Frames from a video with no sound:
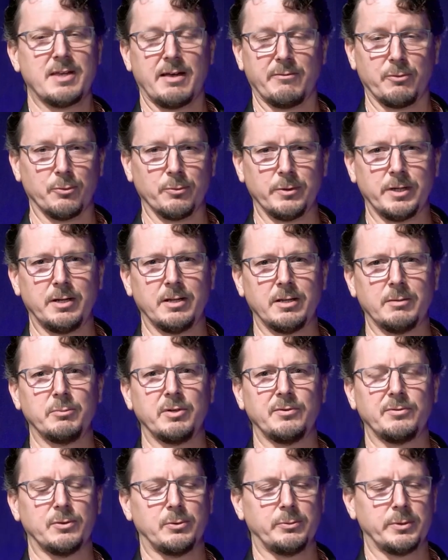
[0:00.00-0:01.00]
Have a read of them
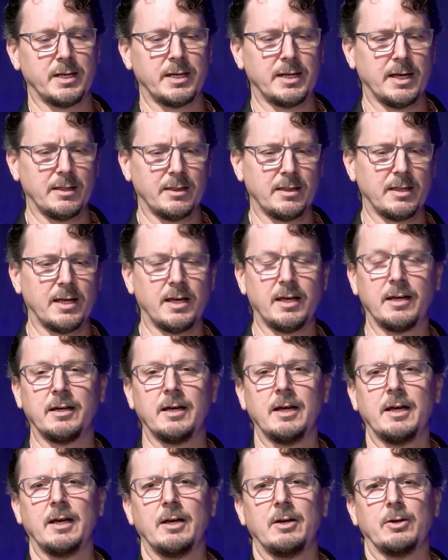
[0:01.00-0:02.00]
before we get there.
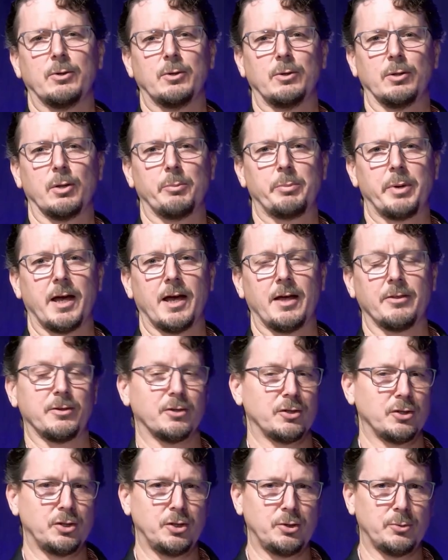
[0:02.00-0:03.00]
All about
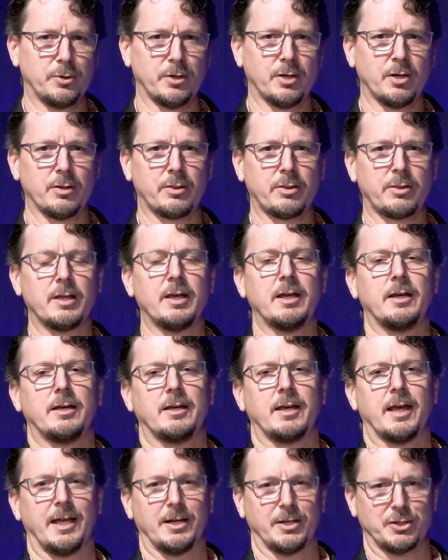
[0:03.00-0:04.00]
the new earth
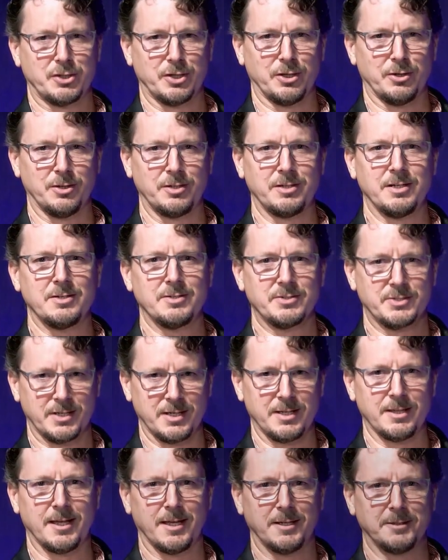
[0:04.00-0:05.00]
and eternity. See
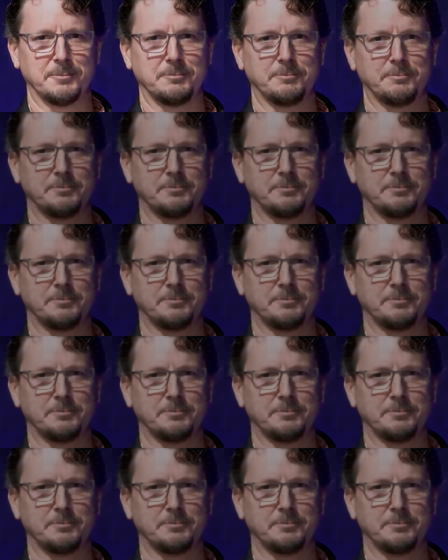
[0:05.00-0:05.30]
you then.